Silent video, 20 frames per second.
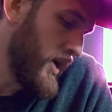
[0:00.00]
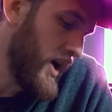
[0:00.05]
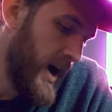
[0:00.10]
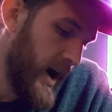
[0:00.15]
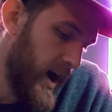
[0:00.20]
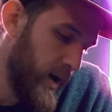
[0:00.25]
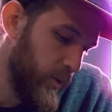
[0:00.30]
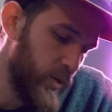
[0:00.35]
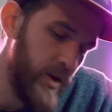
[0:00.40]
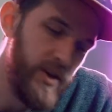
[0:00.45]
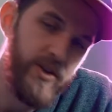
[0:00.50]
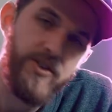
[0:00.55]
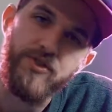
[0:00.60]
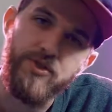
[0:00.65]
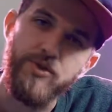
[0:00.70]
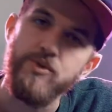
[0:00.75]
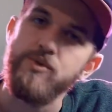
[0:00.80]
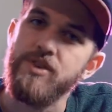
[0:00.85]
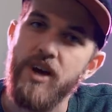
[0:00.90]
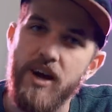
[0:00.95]
I wanted
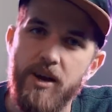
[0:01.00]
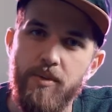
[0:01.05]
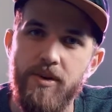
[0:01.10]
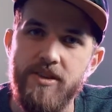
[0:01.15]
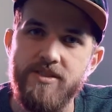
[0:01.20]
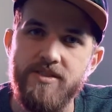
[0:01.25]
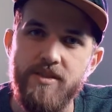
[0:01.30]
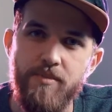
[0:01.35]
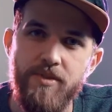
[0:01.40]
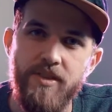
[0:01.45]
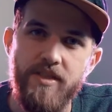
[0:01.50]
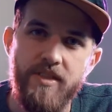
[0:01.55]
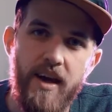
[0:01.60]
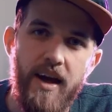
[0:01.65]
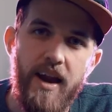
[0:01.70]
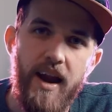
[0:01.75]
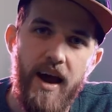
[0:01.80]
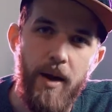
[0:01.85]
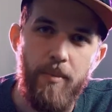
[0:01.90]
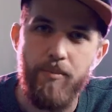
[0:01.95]
to talk about something
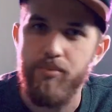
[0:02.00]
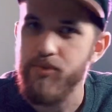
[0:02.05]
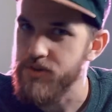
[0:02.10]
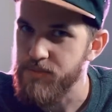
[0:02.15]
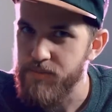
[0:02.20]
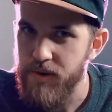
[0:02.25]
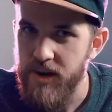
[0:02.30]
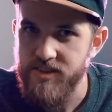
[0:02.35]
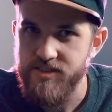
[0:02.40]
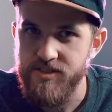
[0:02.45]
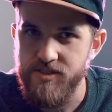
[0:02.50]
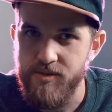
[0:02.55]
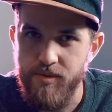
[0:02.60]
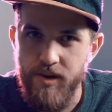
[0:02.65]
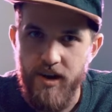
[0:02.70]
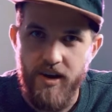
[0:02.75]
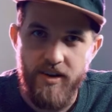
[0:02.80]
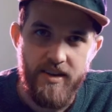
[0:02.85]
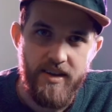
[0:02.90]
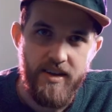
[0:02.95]
that I'm pretty passionate
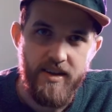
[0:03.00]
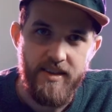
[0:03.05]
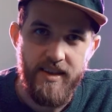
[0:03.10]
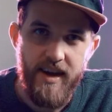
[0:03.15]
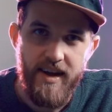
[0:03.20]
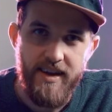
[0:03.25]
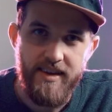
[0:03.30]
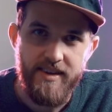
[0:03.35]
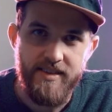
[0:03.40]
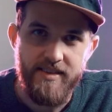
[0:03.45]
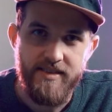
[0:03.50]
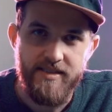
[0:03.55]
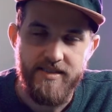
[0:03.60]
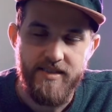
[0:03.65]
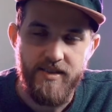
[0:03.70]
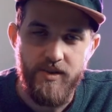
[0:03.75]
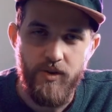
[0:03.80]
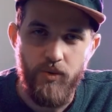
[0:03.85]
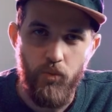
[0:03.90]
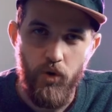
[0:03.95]
about, and that
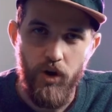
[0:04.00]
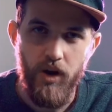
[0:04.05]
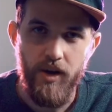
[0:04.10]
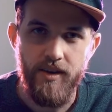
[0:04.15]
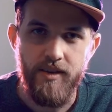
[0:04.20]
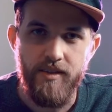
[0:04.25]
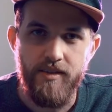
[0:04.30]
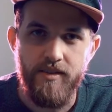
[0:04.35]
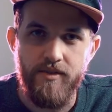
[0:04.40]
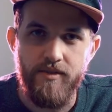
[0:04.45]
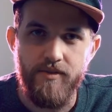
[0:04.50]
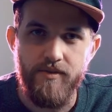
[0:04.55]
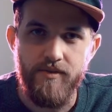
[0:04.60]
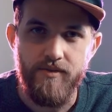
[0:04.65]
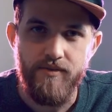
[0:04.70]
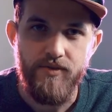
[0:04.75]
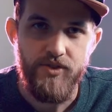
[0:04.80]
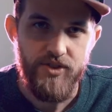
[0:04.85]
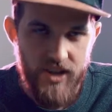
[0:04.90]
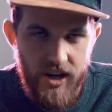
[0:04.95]
is, one,
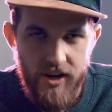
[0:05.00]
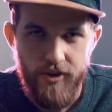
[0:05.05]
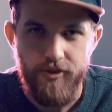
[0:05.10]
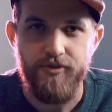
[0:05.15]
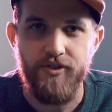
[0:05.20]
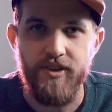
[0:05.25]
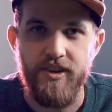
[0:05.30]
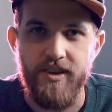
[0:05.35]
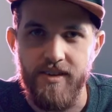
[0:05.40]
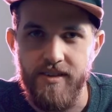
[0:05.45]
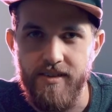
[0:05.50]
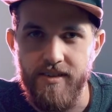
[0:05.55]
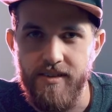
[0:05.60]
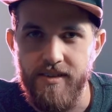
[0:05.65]
photography.